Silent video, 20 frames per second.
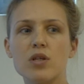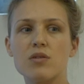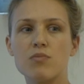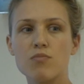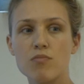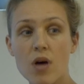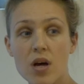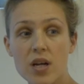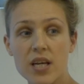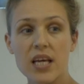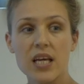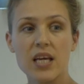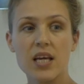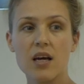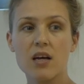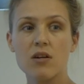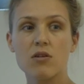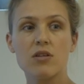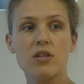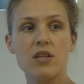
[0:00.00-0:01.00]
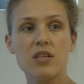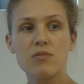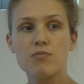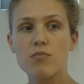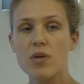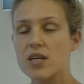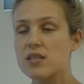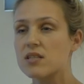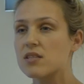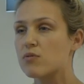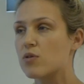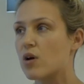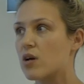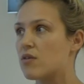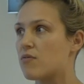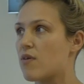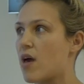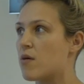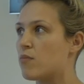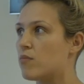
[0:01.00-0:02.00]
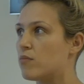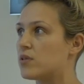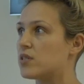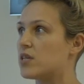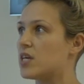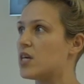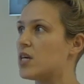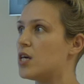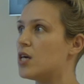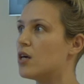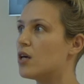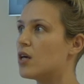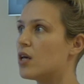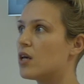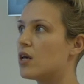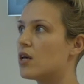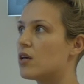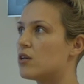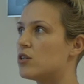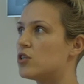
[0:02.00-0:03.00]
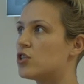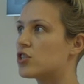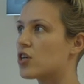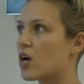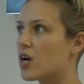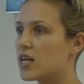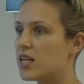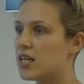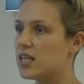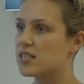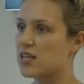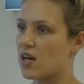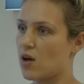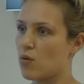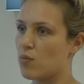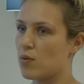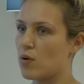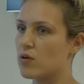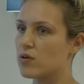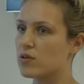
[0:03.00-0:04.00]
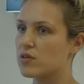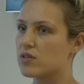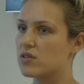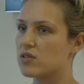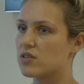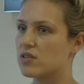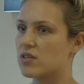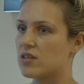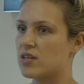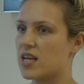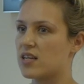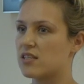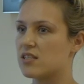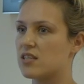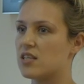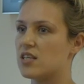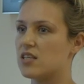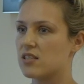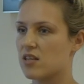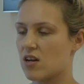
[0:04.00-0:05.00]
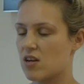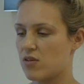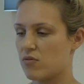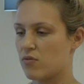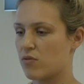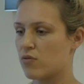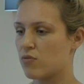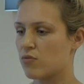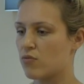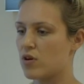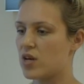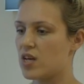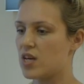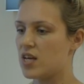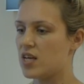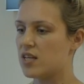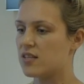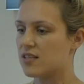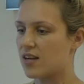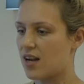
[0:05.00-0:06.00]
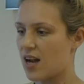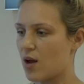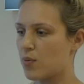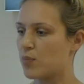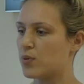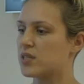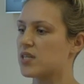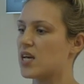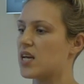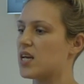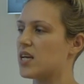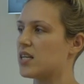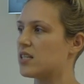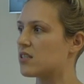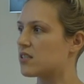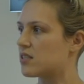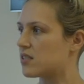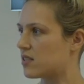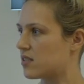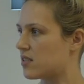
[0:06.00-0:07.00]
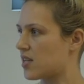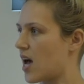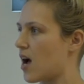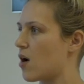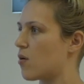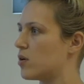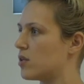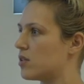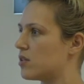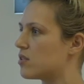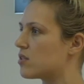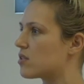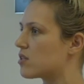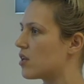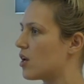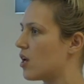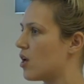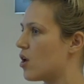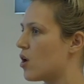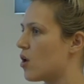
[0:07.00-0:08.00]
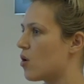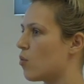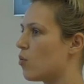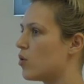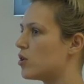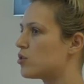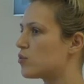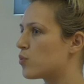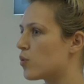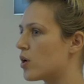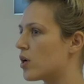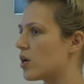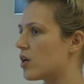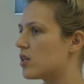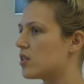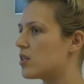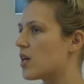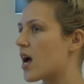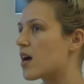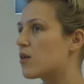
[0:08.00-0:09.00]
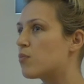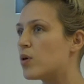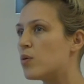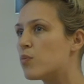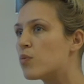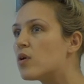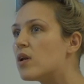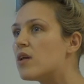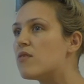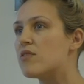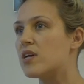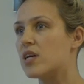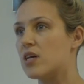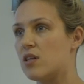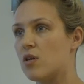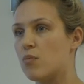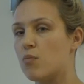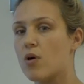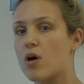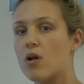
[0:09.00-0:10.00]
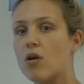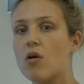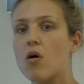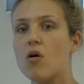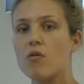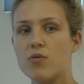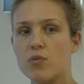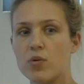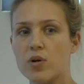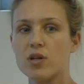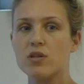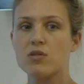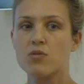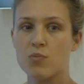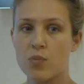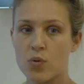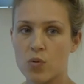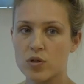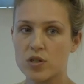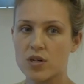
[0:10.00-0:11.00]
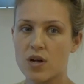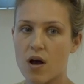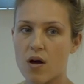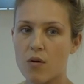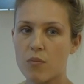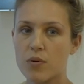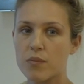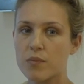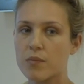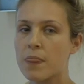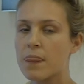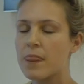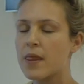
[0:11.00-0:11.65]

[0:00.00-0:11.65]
all this money, and these massive kind of empty, shiny tower blocks next to these kind of 3 dilapidated towers, which had people living in them, but a lot of the windows were boarded up.